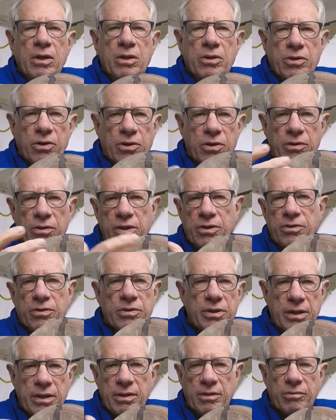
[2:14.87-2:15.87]
turn this
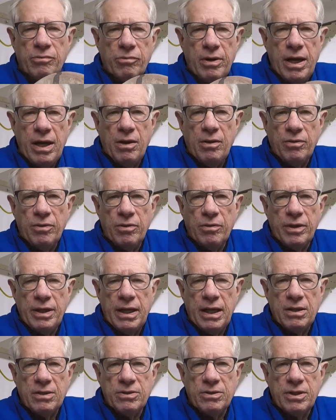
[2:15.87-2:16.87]
around on the
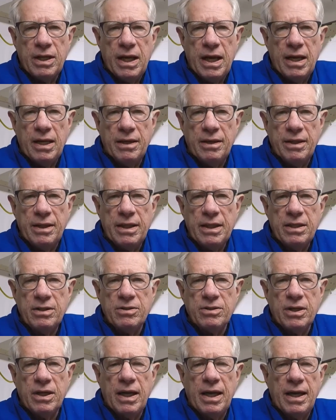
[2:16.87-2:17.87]
outside and the
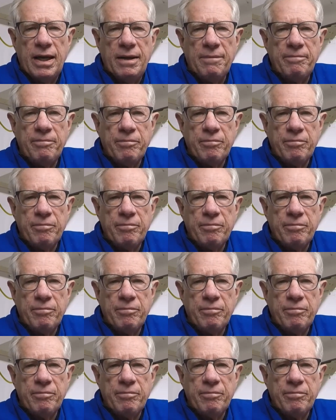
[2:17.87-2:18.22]
inside,